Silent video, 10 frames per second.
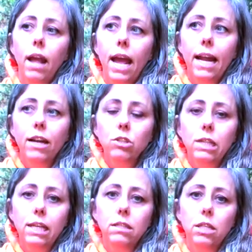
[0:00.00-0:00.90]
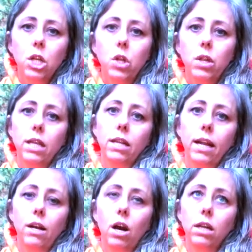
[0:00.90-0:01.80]
And actually that's another thing that
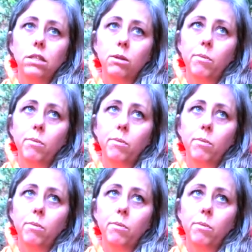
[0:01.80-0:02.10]
I got in some